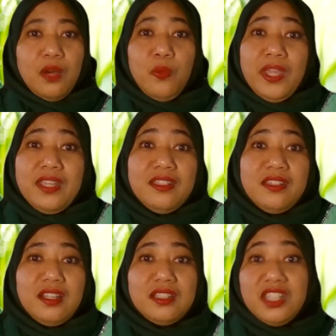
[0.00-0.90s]
Awaken
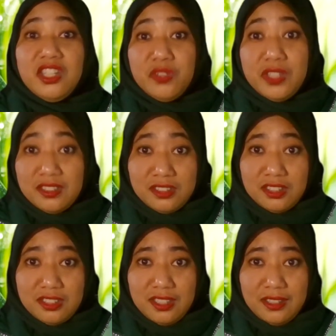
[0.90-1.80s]
their
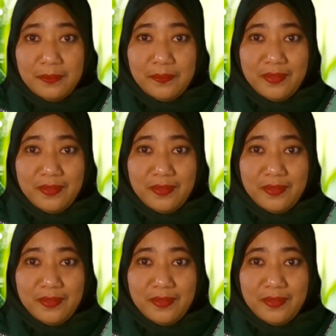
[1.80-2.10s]
curiosity.